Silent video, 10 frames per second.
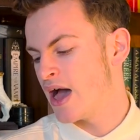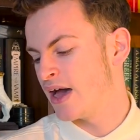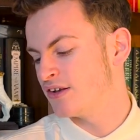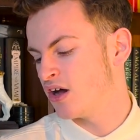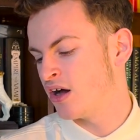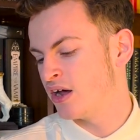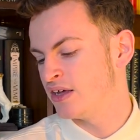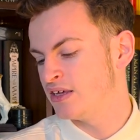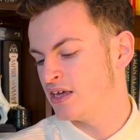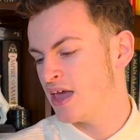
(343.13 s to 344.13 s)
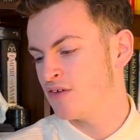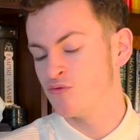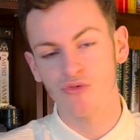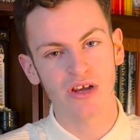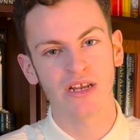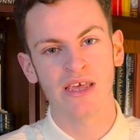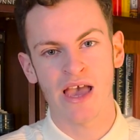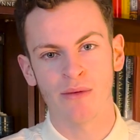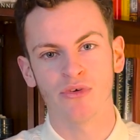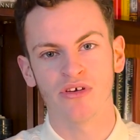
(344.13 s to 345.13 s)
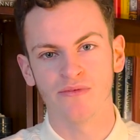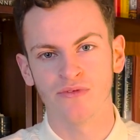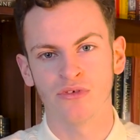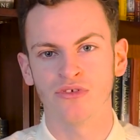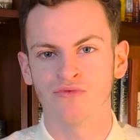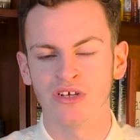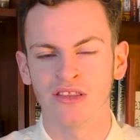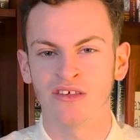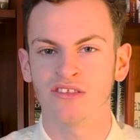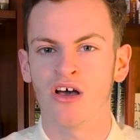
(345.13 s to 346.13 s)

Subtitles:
And I really am looking forward to reading this.